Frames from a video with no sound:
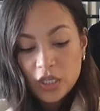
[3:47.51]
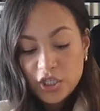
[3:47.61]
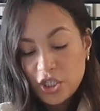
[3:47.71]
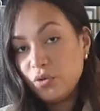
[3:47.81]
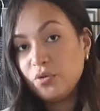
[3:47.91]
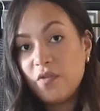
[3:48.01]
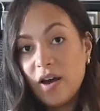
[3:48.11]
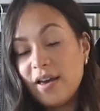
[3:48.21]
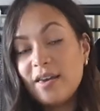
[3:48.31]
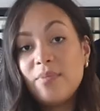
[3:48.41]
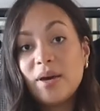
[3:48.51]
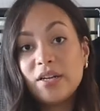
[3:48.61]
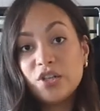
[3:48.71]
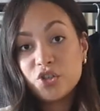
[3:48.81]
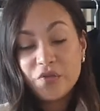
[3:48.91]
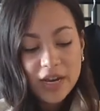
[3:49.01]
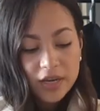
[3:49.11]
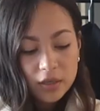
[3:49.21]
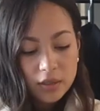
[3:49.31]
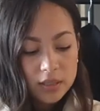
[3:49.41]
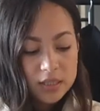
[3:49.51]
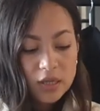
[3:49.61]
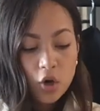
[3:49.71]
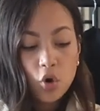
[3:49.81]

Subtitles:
chilled vibe, and trainers